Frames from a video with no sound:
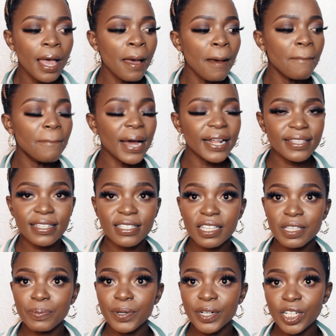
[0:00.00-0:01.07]
but there's a
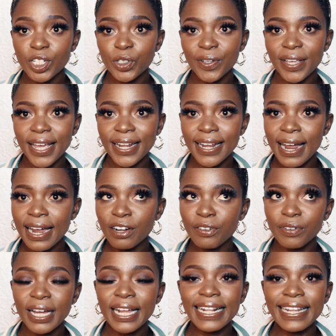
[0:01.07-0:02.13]
spirit you get, a kind of
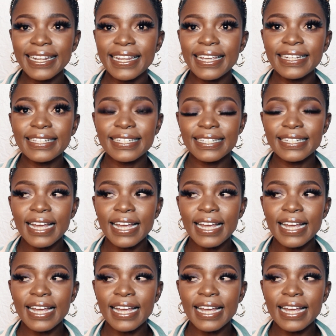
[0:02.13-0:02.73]
a cleaning